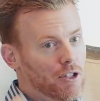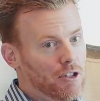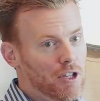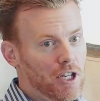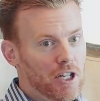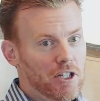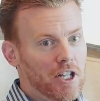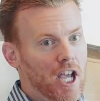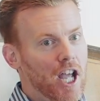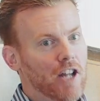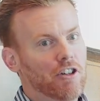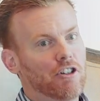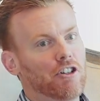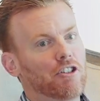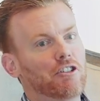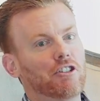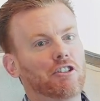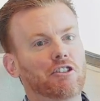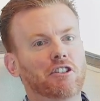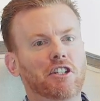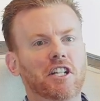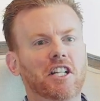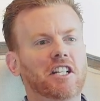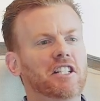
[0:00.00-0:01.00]
the attention to
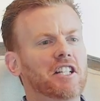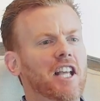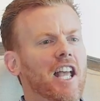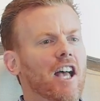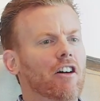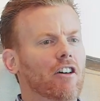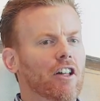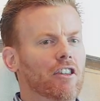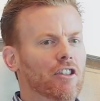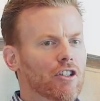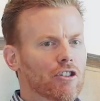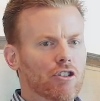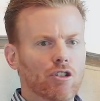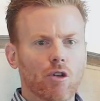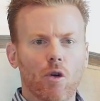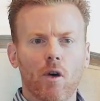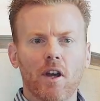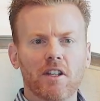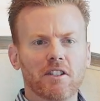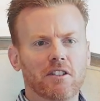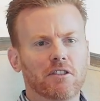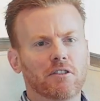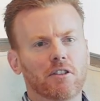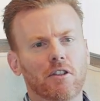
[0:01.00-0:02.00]
detail and the
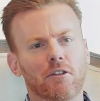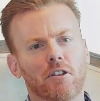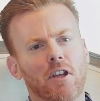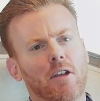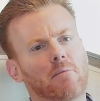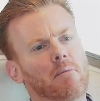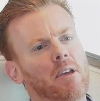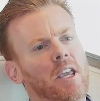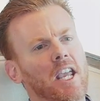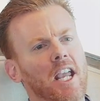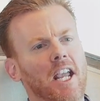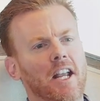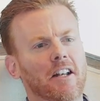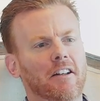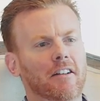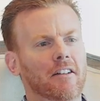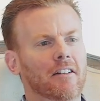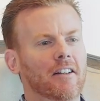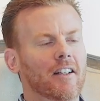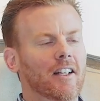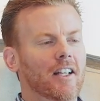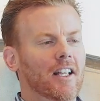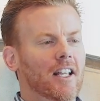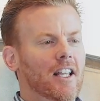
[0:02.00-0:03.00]
choices that they made, and
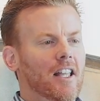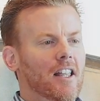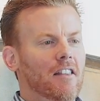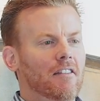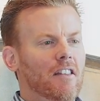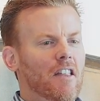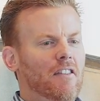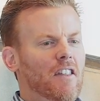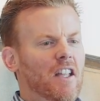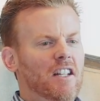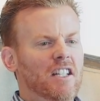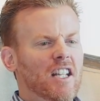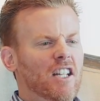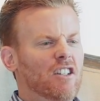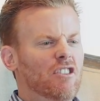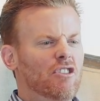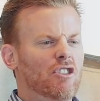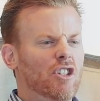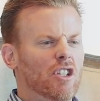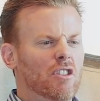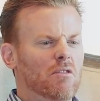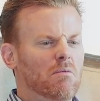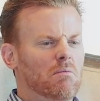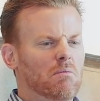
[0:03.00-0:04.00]
that they didn't
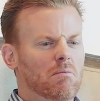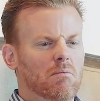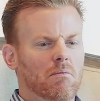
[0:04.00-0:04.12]
just